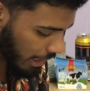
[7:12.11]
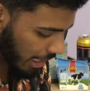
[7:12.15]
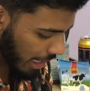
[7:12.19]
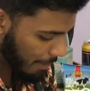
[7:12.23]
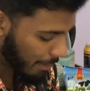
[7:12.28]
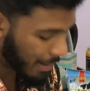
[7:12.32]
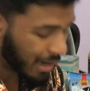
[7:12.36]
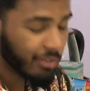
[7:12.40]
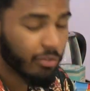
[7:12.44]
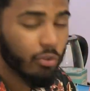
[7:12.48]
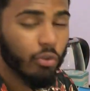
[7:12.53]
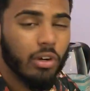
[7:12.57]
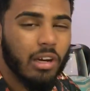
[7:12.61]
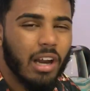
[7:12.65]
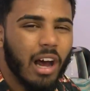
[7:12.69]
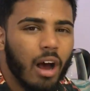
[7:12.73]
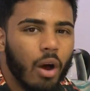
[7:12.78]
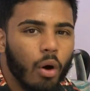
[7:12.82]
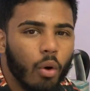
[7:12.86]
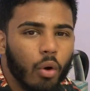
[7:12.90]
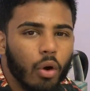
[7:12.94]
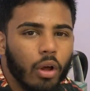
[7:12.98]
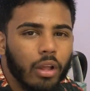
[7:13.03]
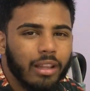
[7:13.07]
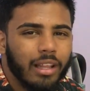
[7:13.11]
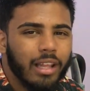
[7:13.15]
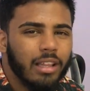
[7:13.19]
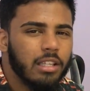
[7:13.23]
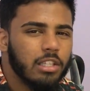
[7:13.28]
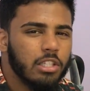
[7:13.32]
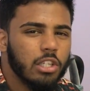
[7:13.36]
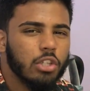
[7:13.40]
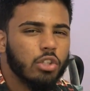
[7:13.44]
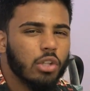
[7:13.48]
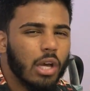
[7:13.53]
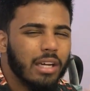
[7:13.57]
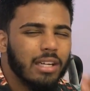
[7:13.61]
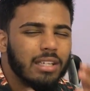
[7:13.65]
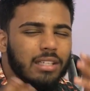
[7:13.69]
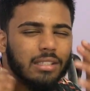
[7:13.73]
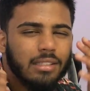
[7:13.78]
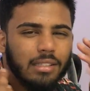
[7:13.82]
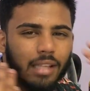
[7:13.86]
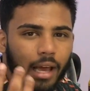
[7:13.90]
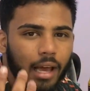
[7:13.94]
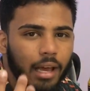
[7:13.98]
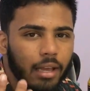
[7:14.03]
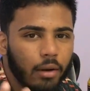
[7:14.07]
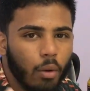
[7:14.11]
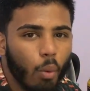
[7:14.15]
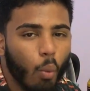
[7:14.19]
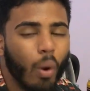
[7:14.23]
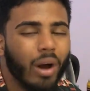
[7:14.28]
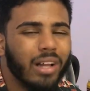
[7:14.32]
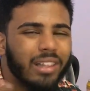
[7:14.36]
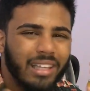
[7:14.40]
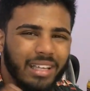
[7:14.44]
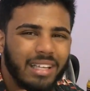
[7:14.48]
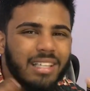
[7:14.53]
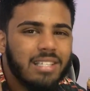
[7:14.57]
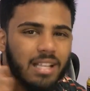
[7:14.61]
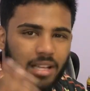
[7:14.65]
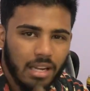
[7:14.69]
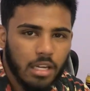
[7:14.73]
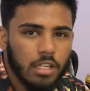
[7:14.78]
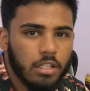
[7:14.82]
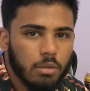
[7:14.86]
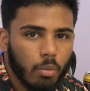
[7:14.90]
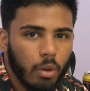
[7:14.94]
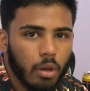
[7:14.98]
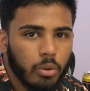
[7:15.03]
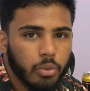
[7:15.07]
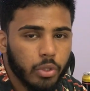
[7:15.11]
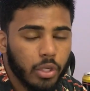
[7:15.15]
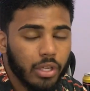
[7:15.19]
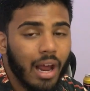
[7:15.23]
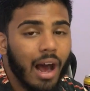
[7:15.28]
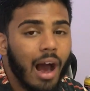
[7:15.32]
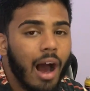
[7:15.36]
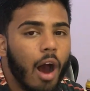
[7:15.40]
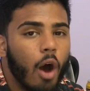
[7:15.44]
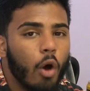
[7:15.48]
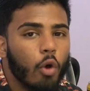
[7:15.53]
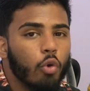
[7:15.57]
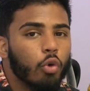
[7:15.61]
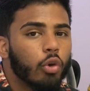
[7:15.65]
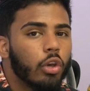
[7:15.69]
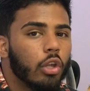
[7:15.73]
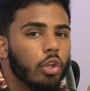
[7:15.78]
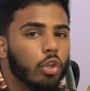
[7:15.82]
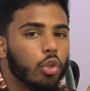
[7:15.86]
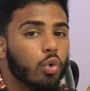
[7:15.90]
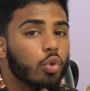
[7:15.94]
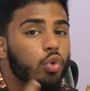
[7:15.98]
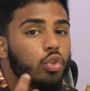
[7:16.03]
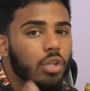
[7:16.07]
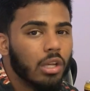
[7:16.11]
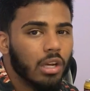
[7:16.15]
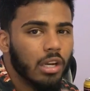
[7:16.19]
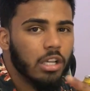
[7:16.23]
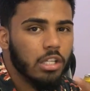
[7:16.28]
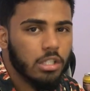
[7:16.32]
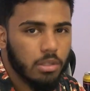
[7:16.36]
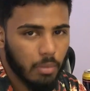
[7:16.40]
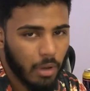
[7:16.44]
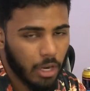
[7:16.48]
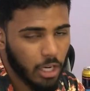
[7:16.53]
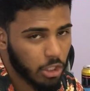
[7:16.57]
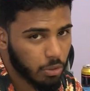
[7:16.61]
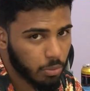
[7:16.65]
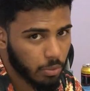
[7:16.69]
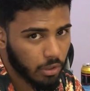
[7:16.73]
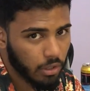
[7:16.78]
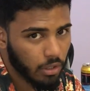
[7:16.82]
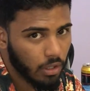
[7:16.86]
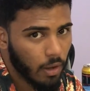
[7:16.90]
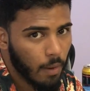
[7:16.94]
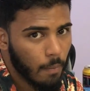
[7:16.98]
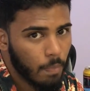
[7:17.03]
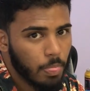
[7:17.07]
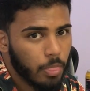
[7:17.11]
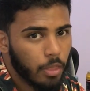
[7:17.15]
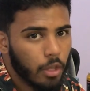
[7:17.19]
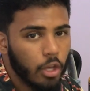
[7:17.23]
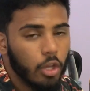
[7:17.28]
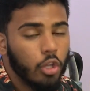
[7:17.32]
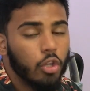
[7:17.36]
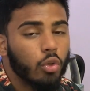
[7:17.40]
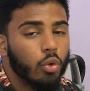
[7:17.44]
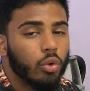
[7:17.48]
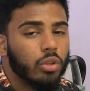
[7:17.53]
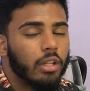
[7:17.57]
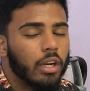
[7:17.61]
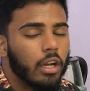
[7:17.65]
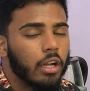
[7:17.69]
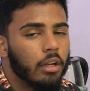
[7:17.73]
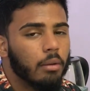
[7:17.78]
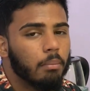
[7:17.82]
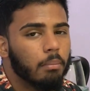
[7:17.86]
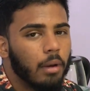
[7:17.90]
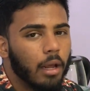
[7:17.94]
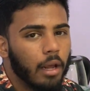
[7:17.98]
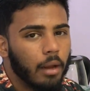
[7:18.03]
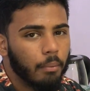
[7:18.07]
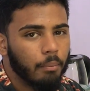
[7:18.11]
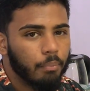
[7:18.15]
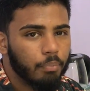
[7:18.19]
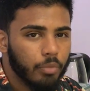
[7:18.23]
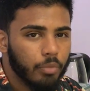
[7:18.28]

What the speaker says: But for now, let's just understand what is risk management and how you can use it risk management in your trading plan.